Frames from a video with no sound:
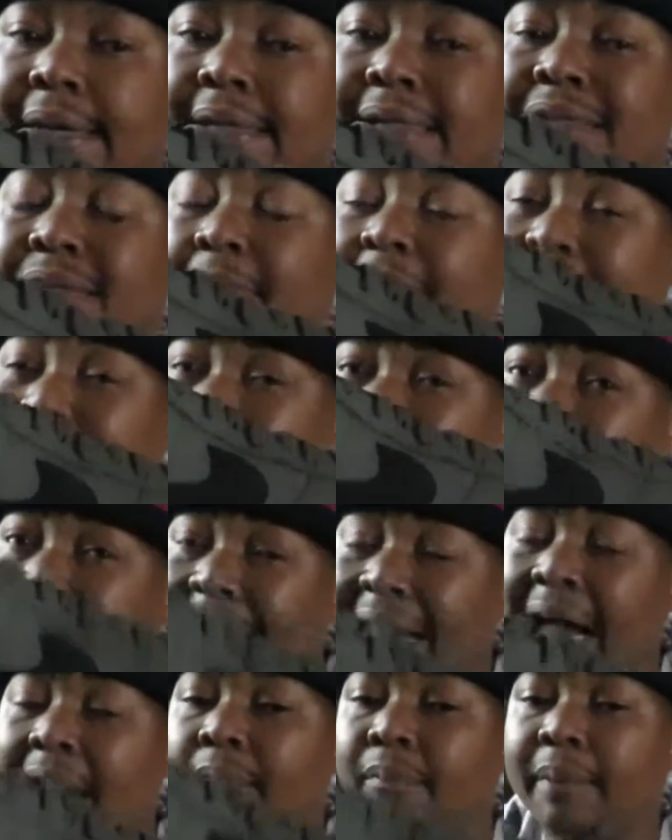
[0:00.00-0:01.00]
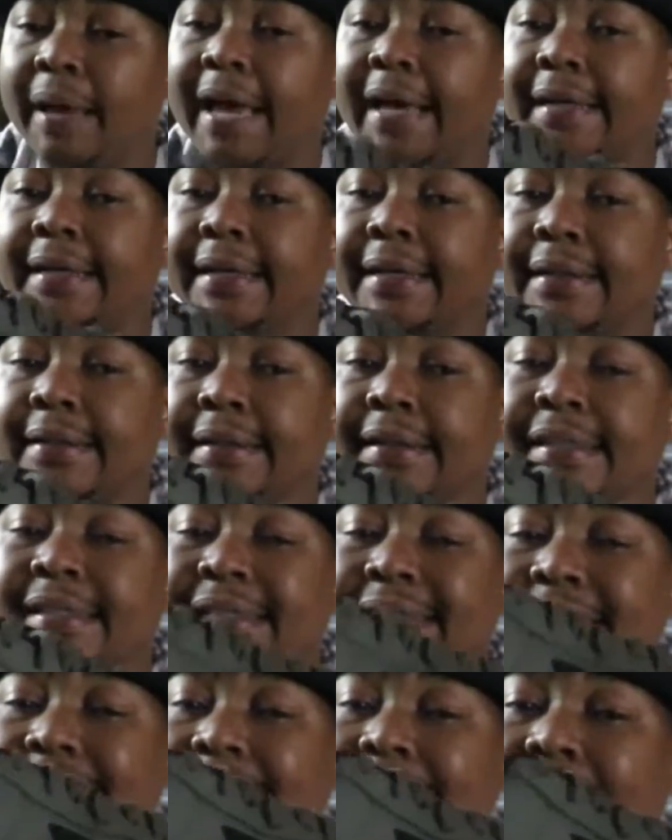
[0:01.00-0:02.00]
is making a comeback.
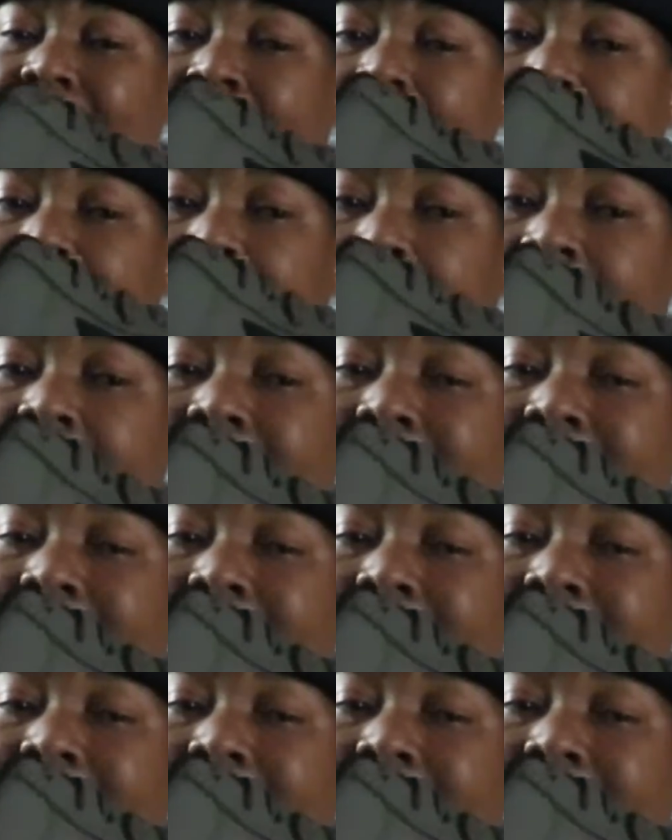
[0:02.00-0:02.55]
This is a